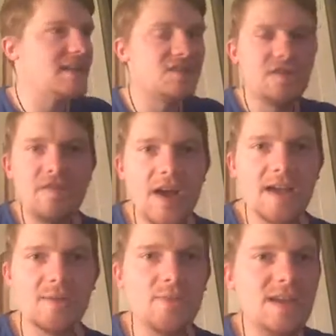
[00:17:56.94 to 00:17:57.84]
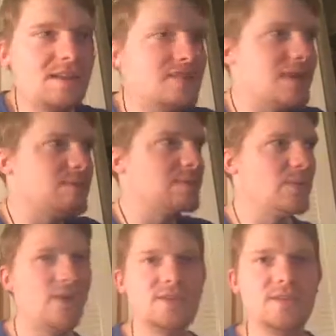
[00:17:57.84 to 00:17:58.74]
And that's fine. We can say
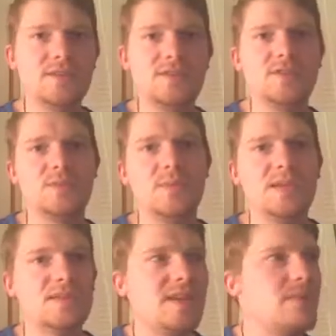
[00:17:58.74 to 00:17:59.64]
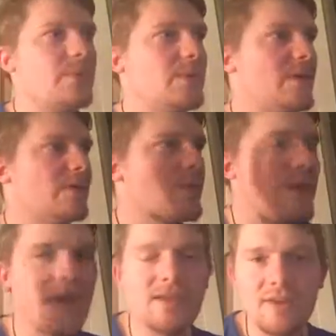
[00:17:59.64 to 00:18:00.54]
what we want on YouTube. We can say what we want
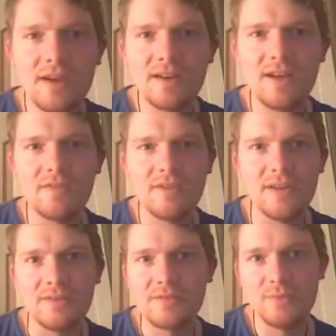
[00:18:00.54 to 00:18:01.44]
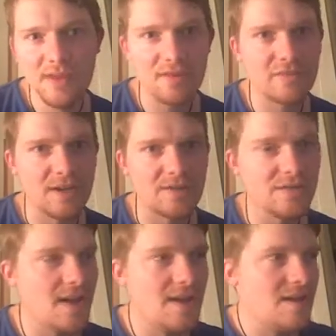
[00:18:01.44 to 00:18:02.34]
when we're hanging around with our
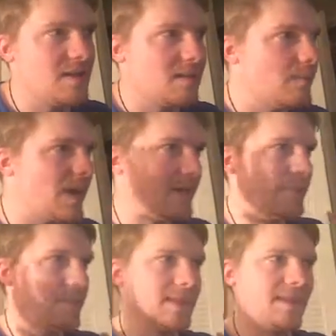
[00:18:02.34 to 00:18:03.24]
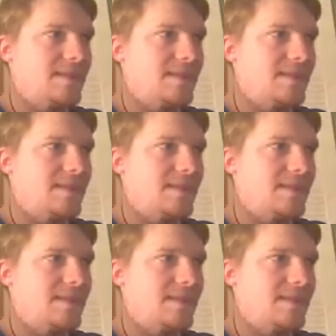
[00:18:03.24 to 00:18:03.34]
friends. But